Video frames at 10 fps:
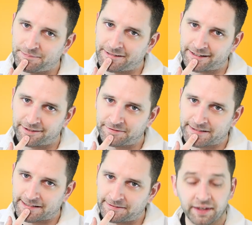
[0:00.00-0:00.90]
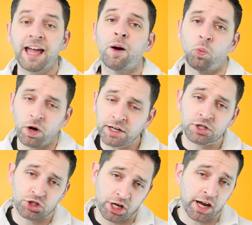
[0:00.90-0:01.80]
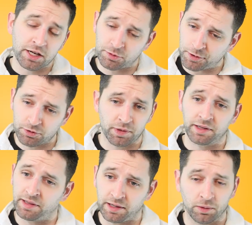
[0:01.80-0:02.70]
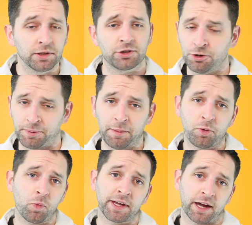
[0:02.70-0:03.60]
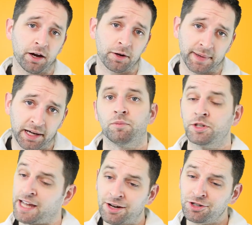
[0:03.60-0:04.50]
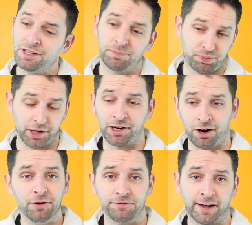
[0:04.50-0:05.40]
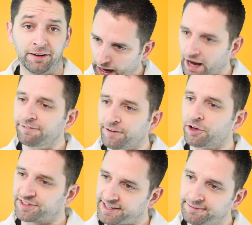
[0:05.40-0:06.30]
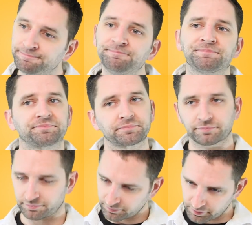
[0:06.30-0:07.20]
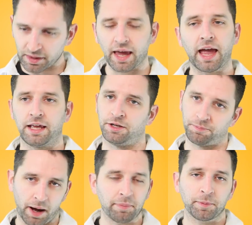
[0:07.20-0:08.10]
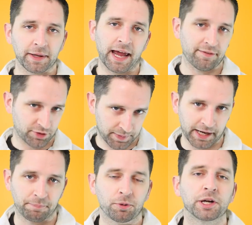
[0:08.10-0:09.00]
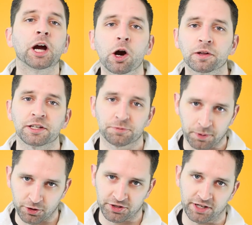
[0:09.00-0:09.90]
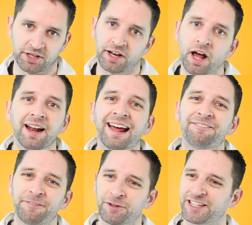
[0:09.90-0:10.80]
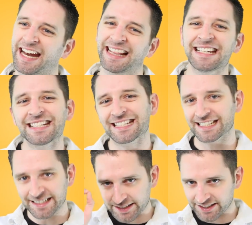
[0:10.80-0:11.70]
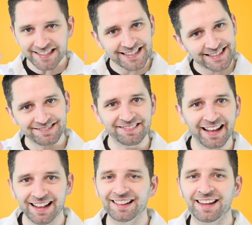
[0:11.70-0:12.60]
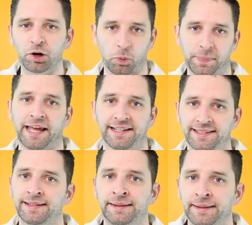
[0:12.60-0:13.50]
objective self. Yeah, one exchange between the only two people we cared about was actually pretty heartfelt. I felt it. And you probably have to be a pretty heartless person to not have felt it at least just a little bit.